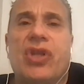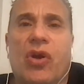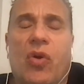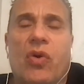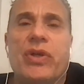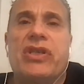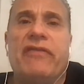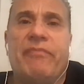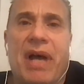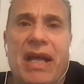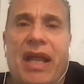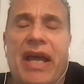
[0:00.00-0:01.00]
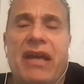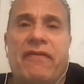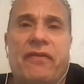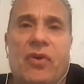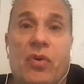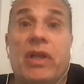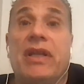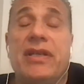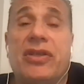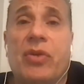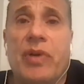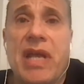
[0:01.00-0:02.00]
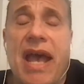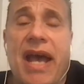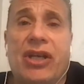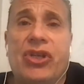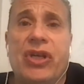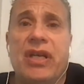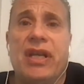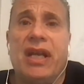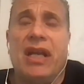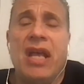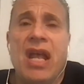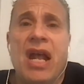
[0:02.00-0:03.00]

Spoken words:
the course of my life, or at least the reaction did.